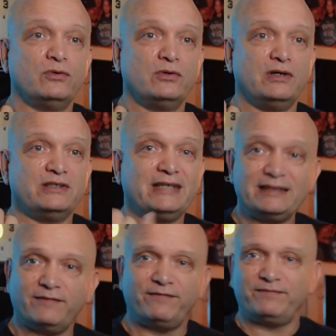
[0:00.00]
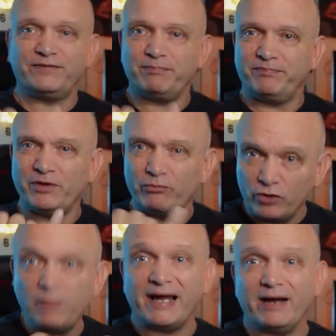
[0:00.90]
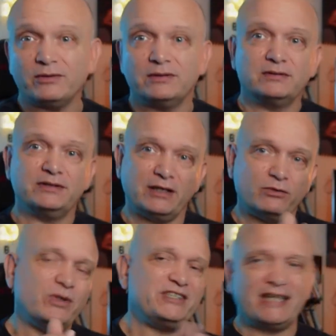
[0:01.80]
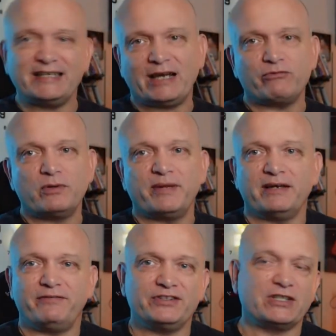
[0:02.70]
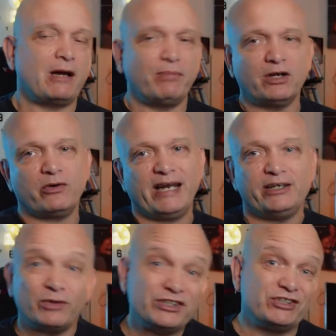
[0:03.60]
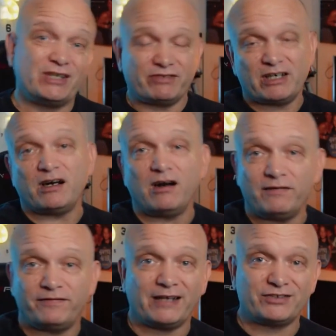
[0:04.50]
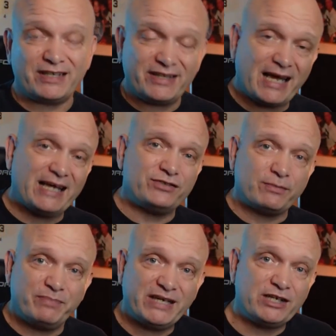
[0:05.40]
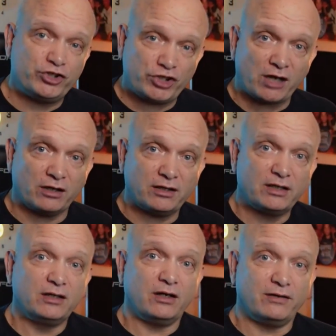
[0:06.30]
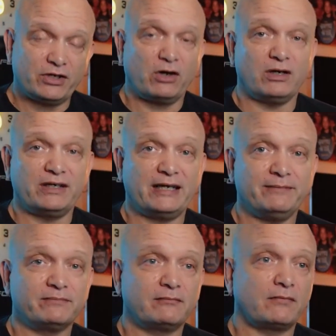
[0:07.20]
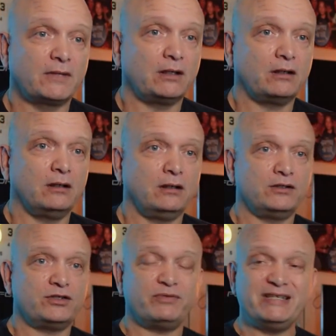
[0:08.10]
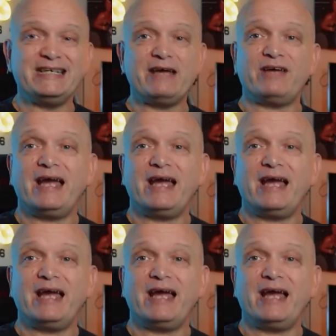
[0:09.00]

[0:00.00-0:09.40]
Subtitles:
take the room out. Always take that room out. If it's a couple of grand or it's 7,500, that is a big chunk of the holiday. So if we never had to